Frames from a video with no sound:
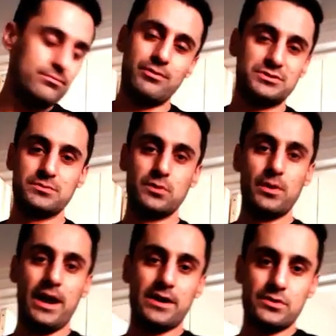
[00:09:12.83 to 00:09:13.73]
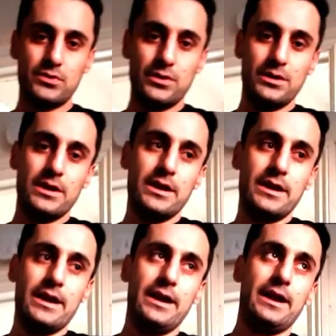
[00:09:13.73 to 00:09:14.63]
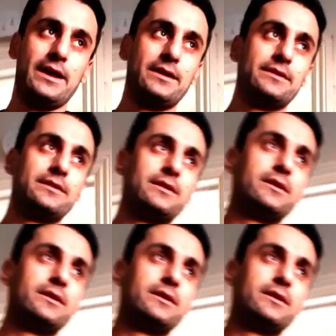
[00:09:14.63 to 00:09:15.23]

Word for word: possible way at all, and